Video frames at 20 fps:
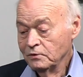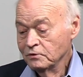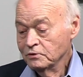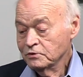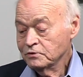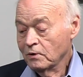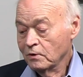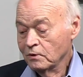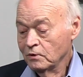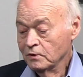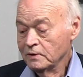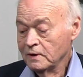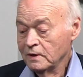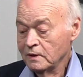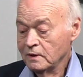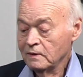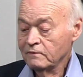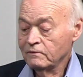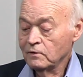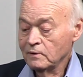you'll start looking
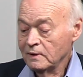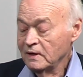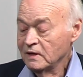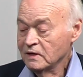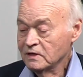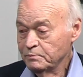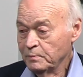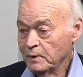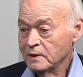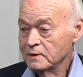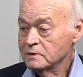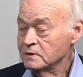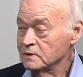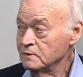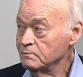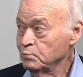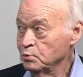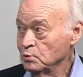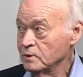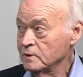at every expense
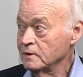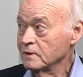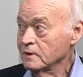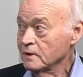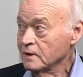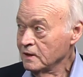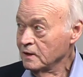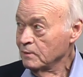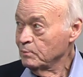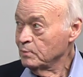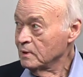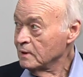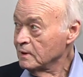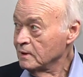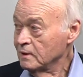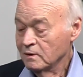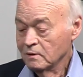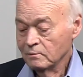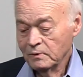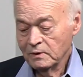input in a company.
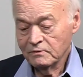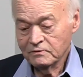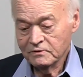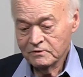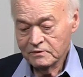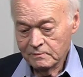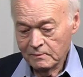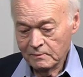It could be